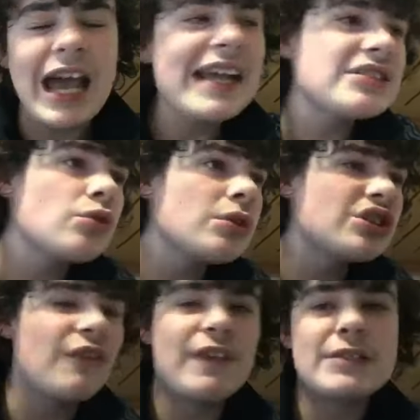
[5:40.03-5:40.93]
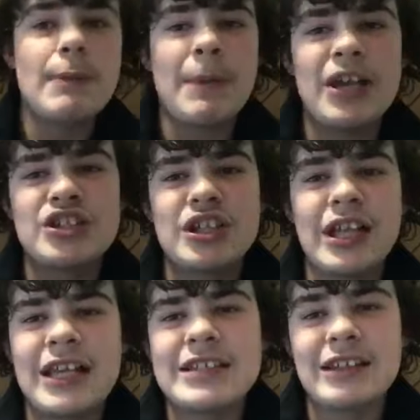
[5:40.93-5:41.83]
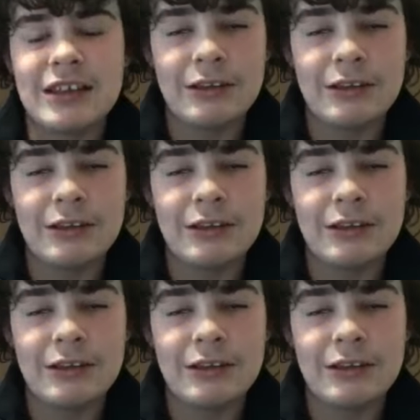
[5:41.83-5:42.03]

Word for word: As always, our Facebook page is,